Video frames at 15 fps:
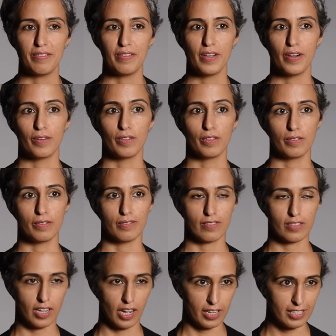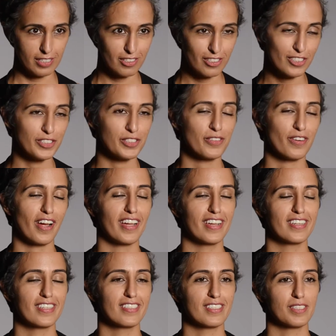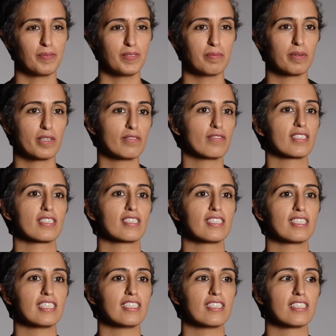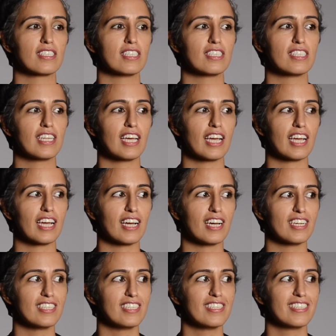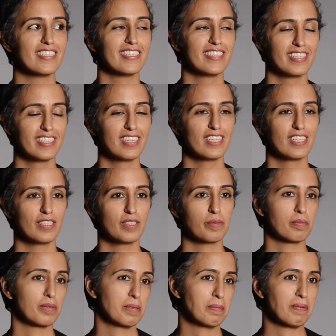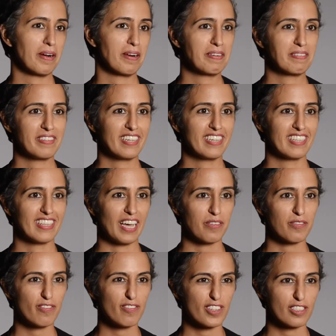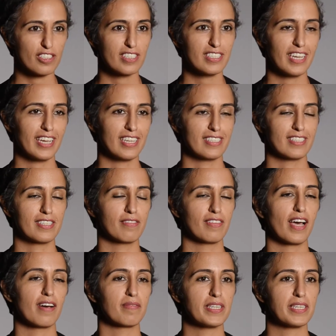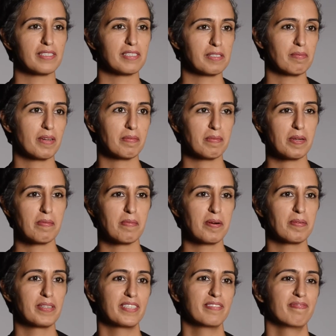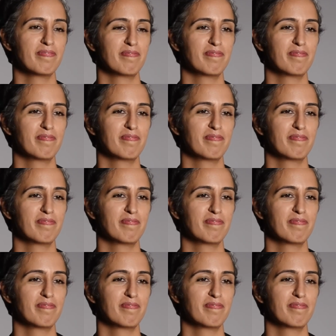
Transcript: you know you've got it just right and it's been perfectly seasoned and you're pretty proud of it. And that first taste of that meal is my mini moment.